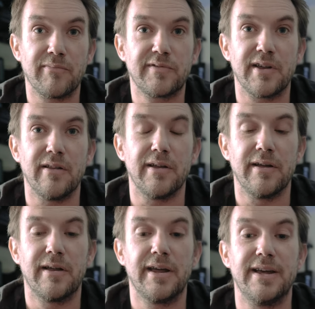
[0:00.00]
so that
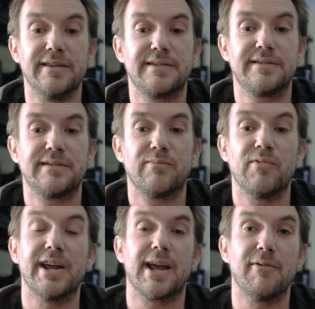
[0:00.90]
it's
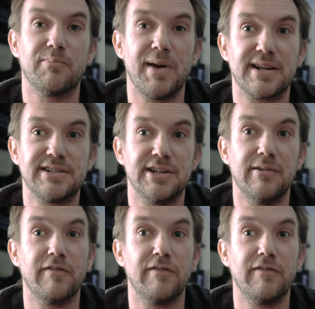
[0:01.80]
when it comes back to you,